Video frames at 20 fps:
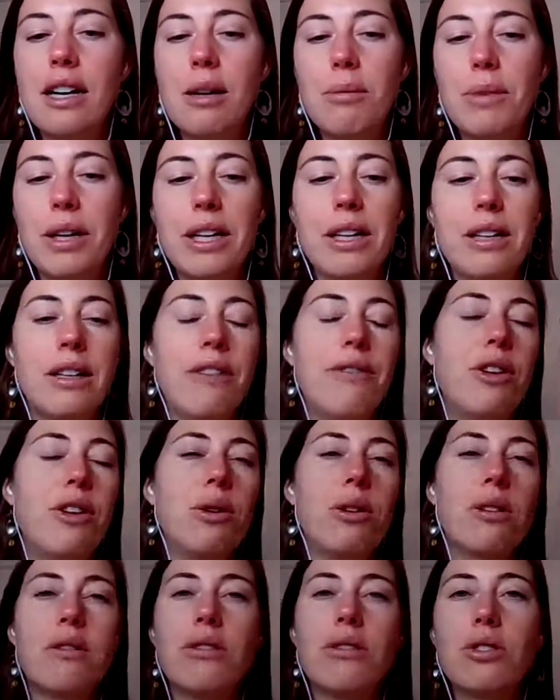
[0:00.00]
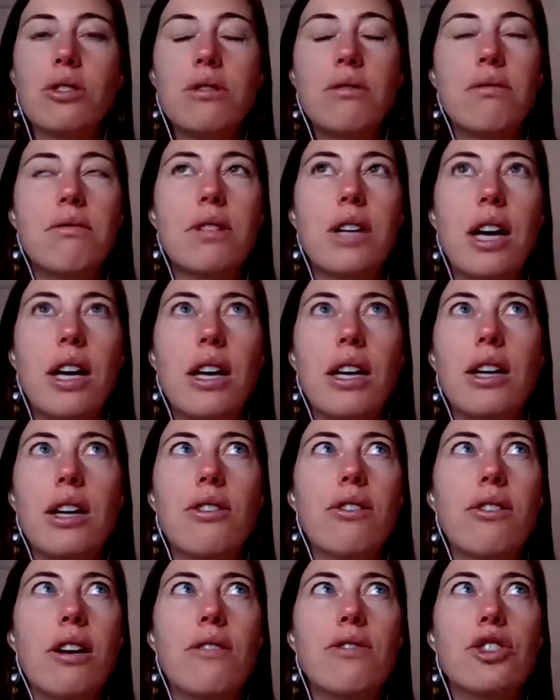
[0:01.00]
Um, like if you're cutting
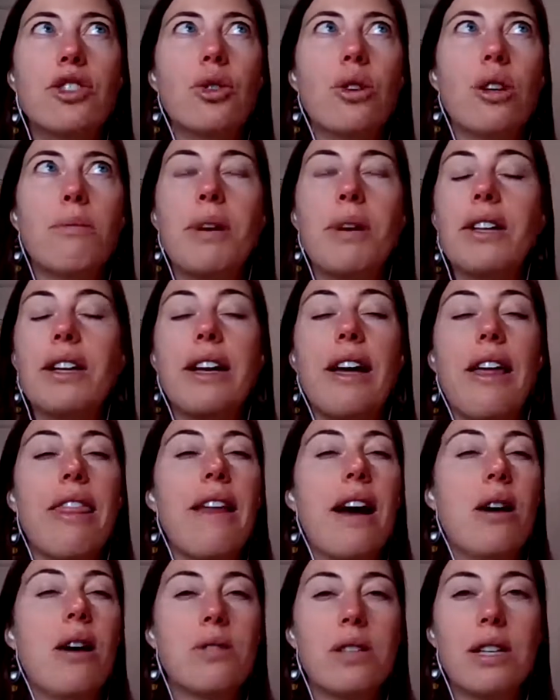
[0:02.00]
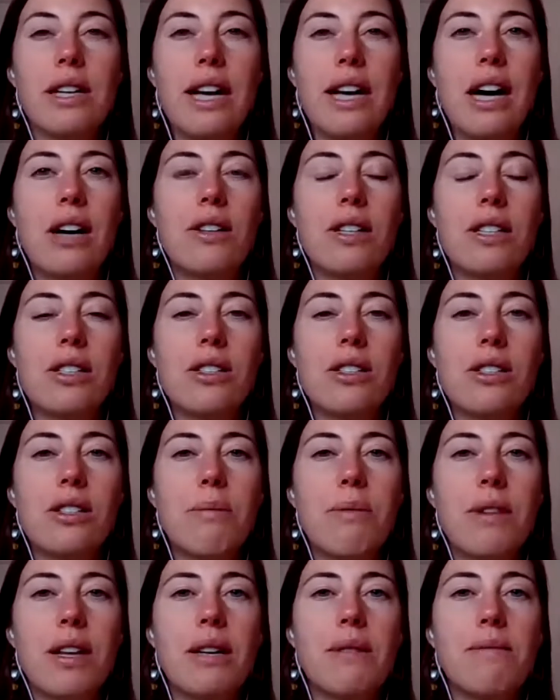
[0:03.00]
yourself short by like a thousand calories or
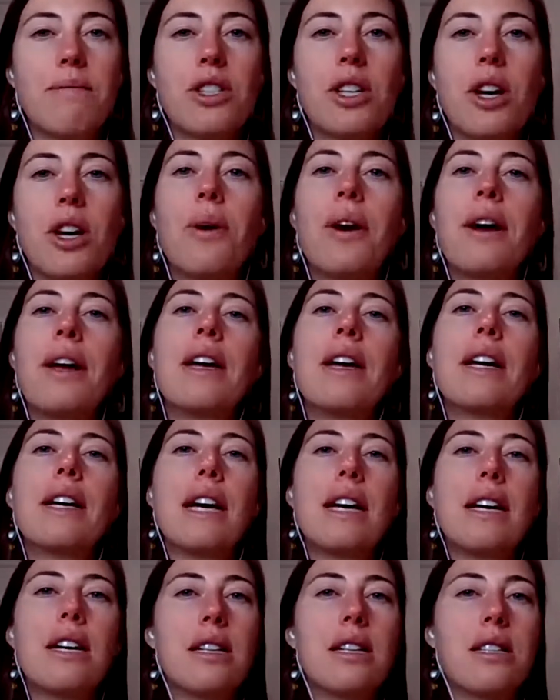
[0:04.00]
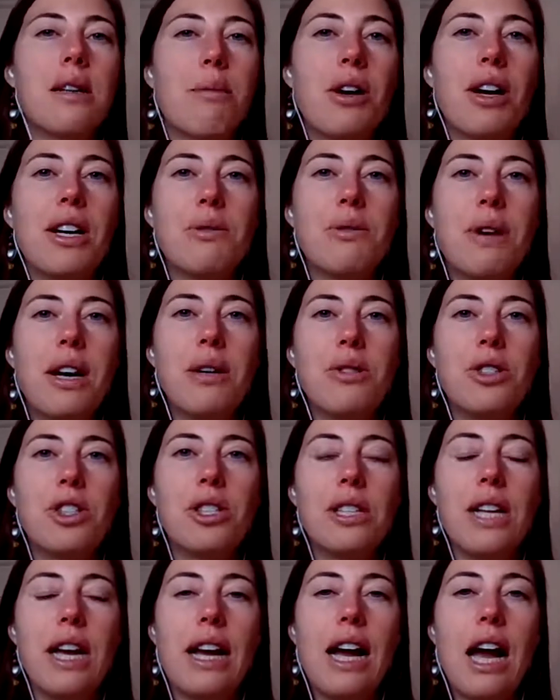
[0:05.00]
something. So, kind of to summarize what I was
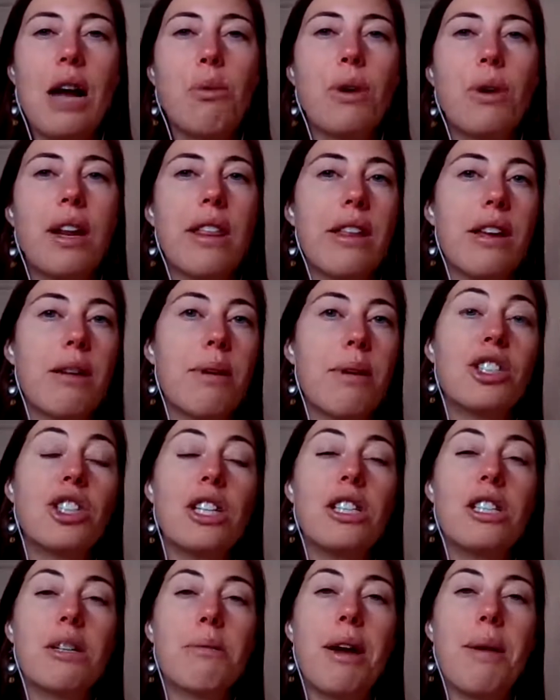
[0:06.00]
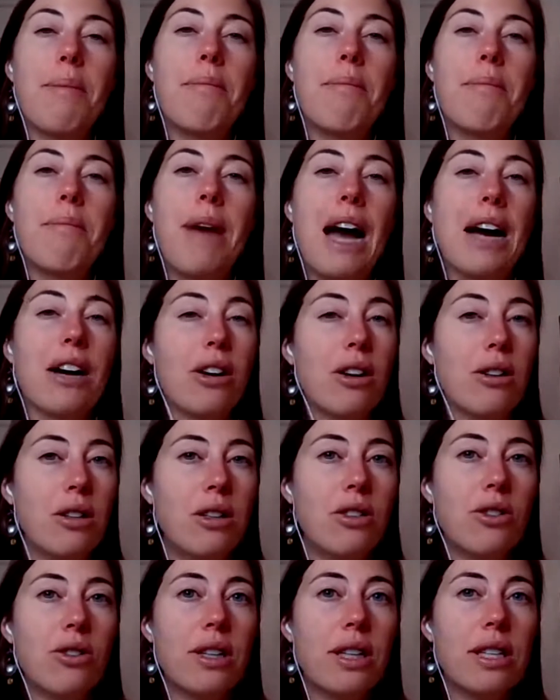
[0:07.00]
just saying, I wouldn't think about changing my
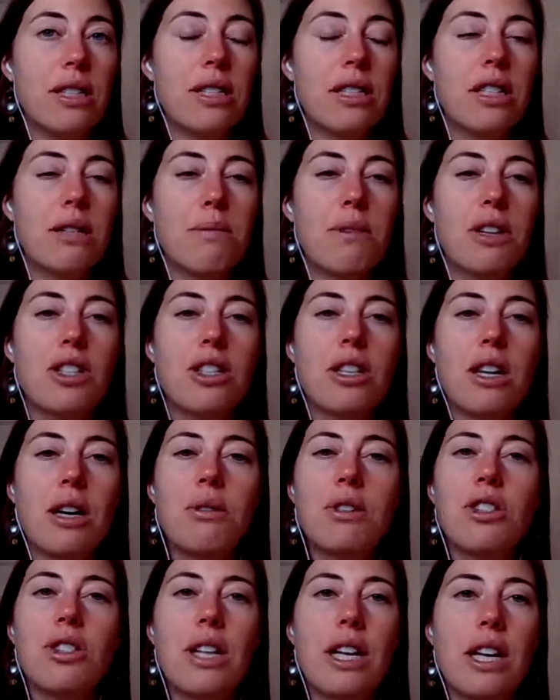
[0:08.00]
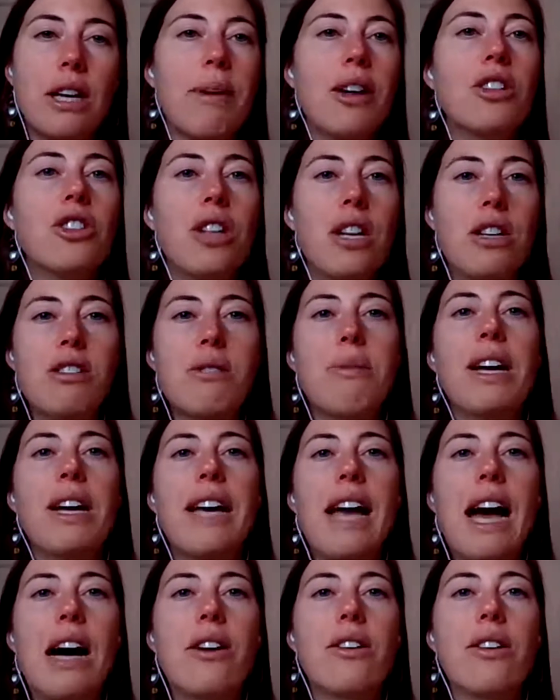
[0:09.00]
macronutrients as much as I would think about changing
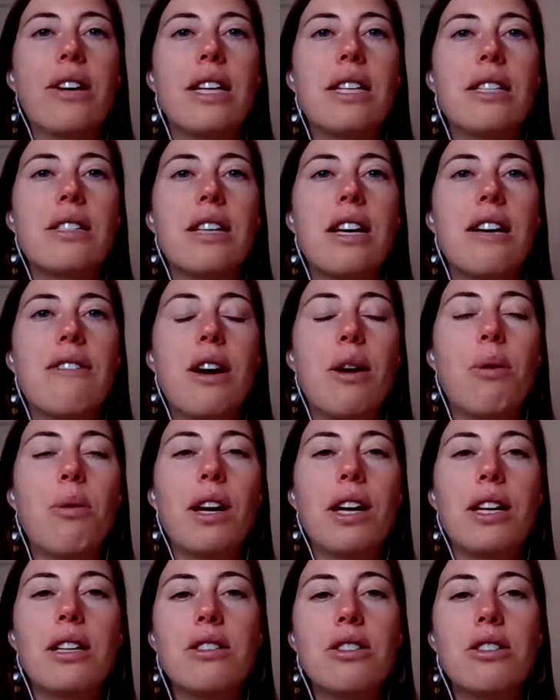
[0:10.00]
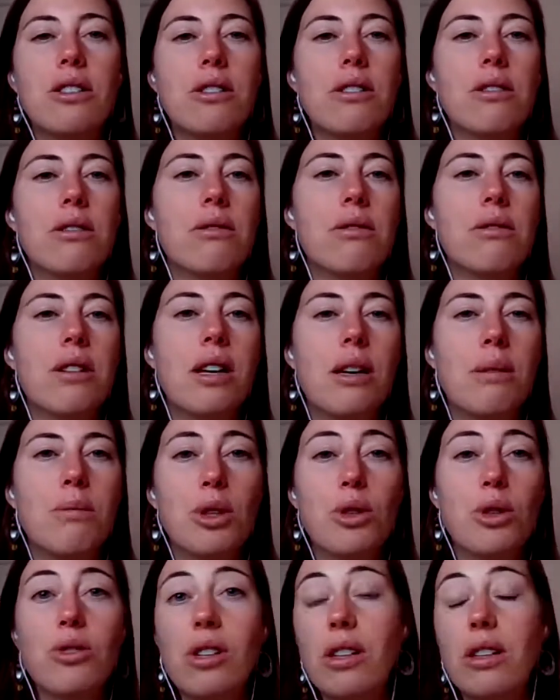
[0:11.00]
my calories if I wanted to
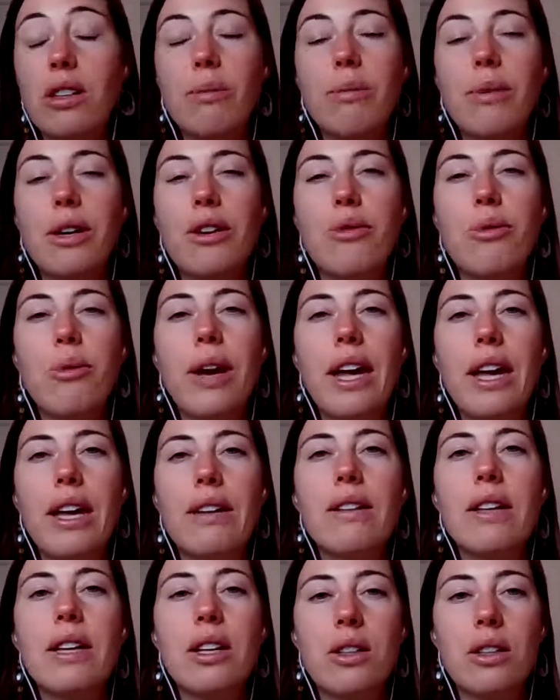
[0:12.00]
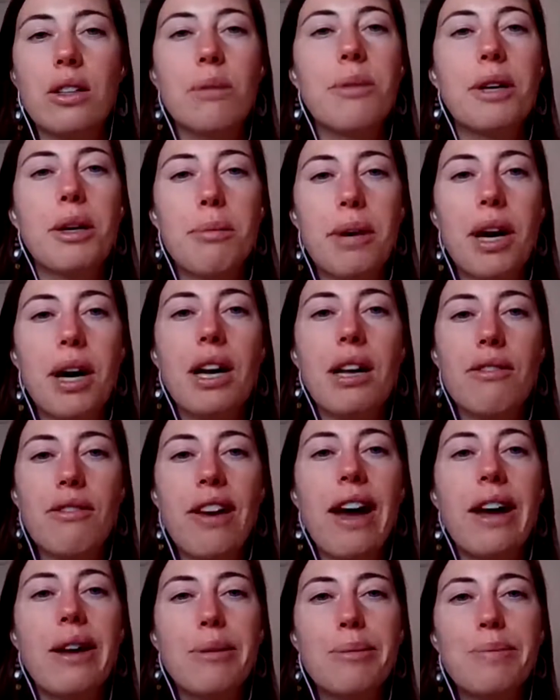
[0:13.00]
um, lose a little bit of weight, like a little bit of body
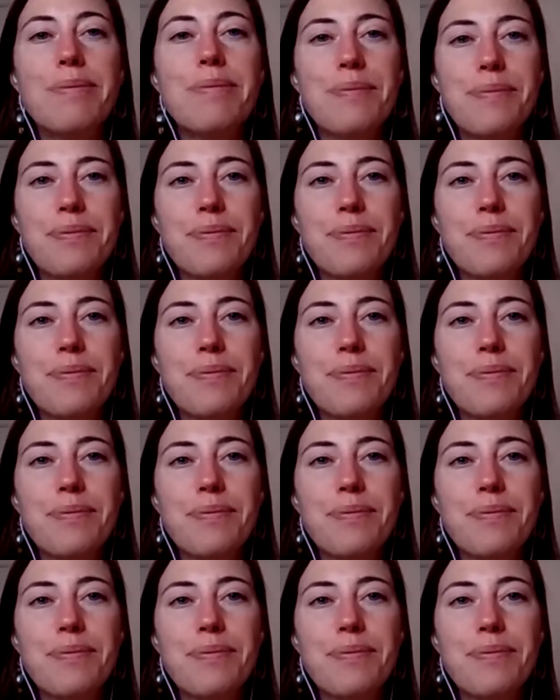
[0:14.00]
fat.